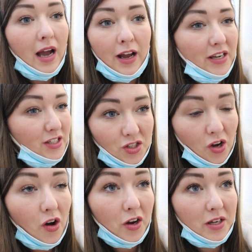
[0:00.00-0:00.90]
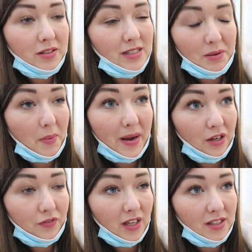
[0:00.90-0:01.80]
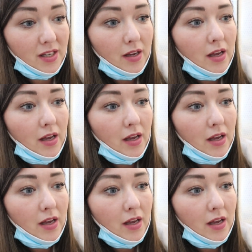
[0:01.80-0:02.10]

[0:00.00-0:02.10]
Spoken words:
I need to talk to take my mind off things.